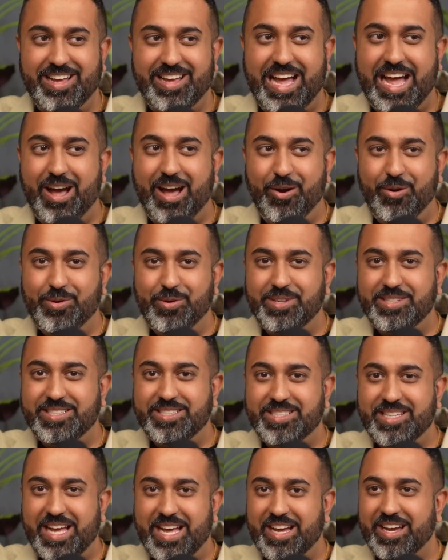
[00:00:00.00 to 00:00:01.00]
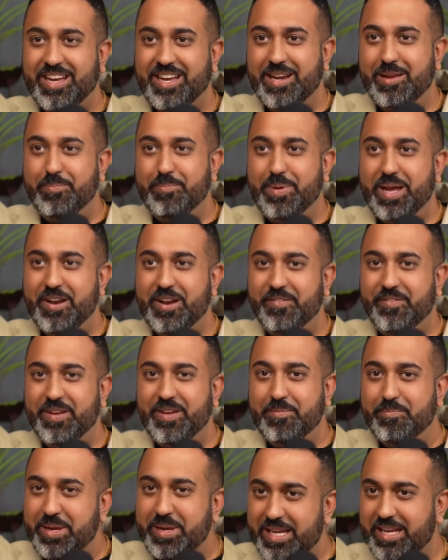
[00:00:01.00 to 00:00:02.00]
how is that going to
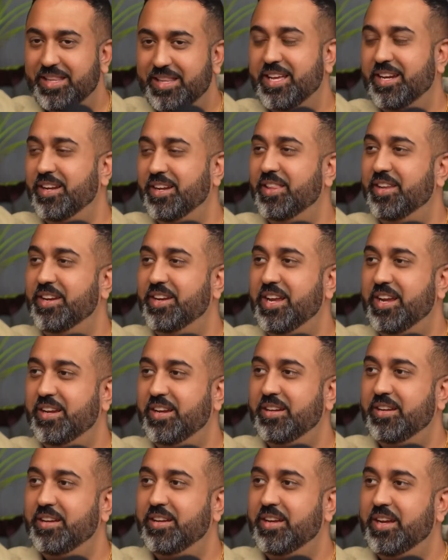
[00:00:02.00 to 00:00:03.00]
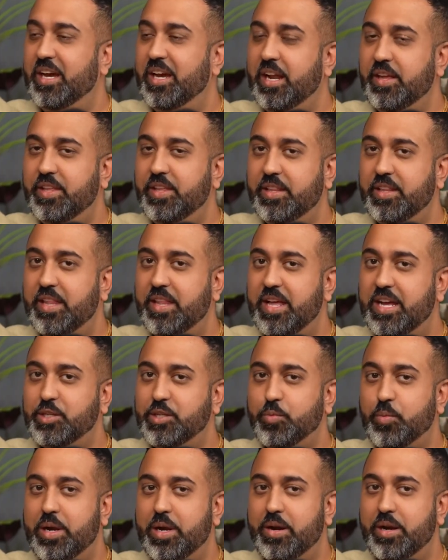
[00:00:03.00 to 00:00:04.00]
benefit me at the end of the day? And I think that
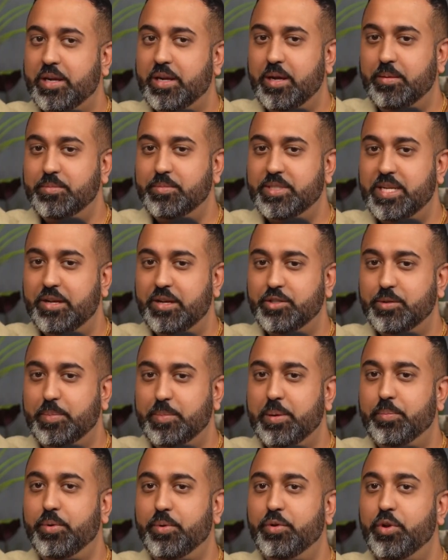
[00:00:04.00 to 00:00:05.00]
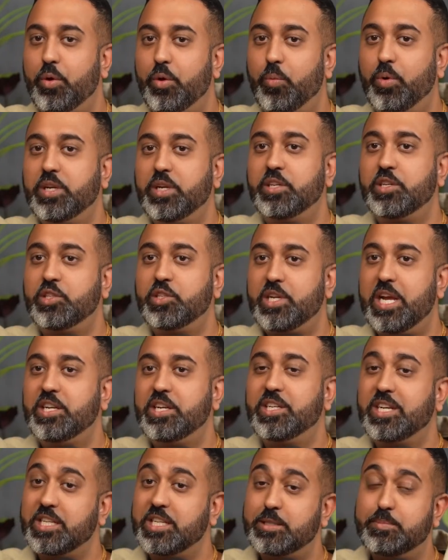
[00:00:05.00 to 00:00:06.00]
that's where it comes down to people not wanting to change
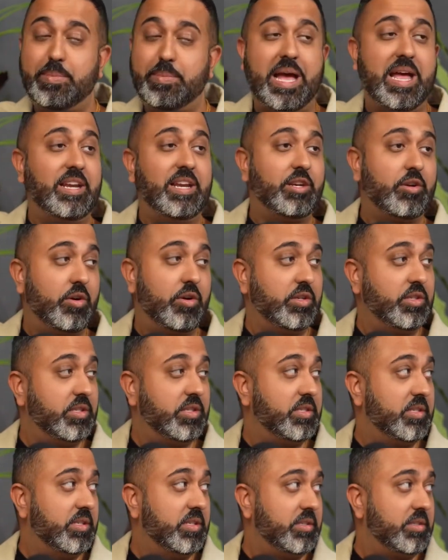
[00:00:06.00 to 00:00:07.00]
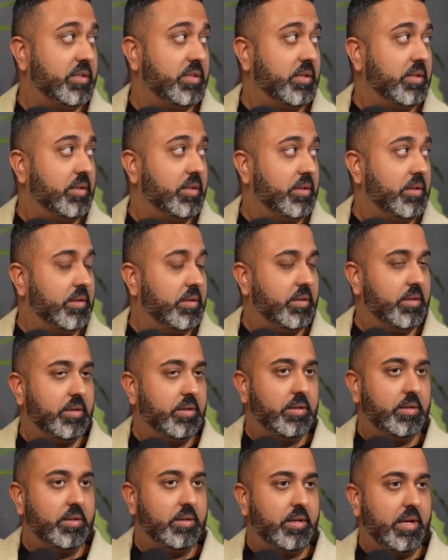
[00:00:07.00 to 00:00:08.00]
and expand consciousness.
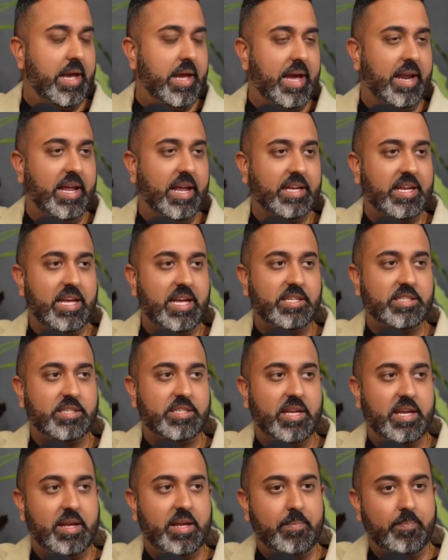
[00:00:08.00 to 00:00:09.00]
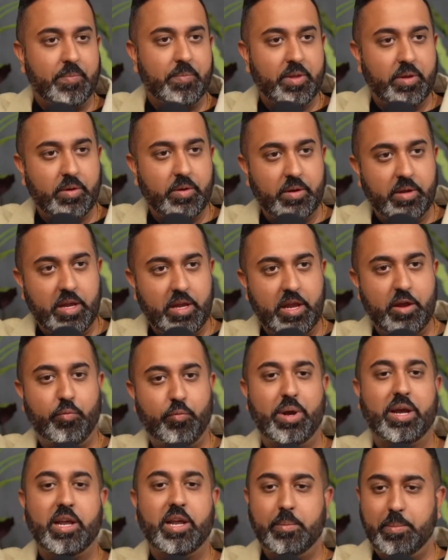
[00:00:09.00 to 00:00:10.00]
And I guess if
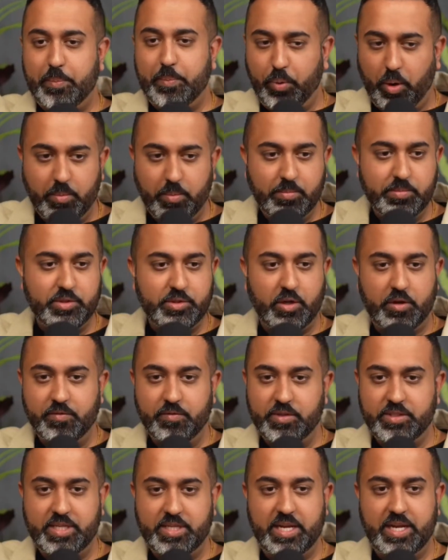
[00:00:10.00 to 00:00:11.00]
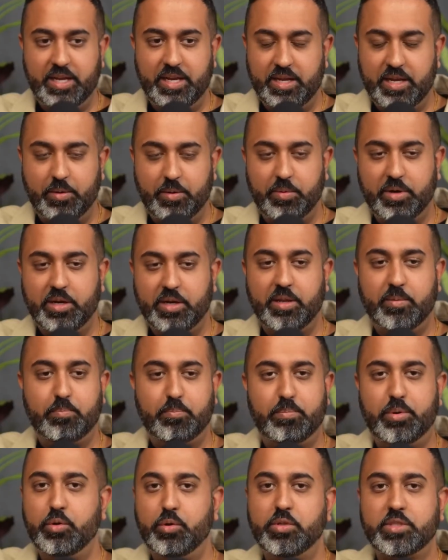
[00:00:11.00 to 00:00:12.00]
we're going to be problem solvers here and we're going to
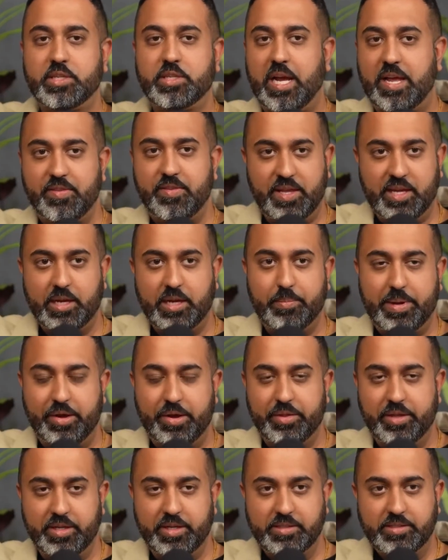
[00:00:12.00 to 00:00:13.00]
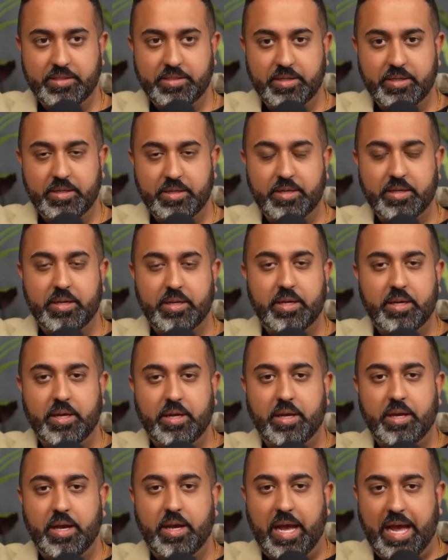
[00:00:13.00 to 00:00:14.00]
blue sky think about this,
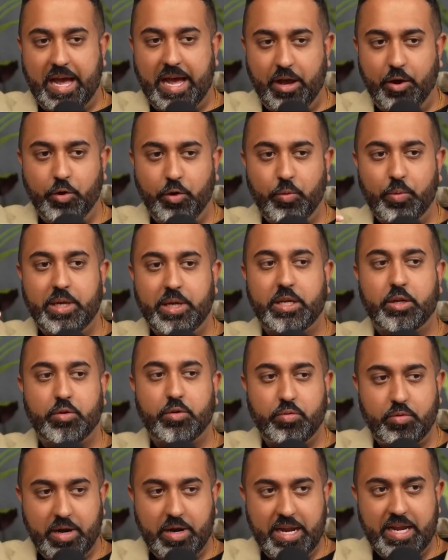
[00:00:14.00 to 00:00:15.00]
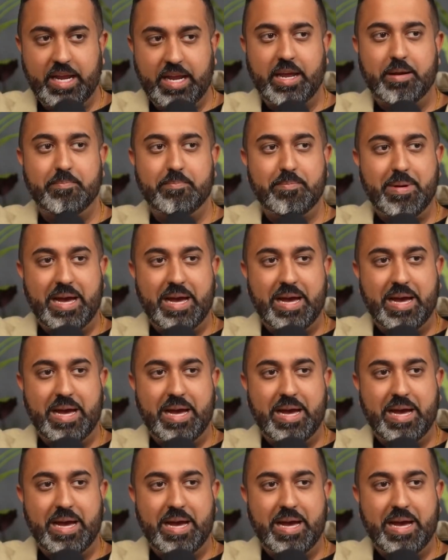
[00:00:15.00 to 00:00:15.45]
how do we create and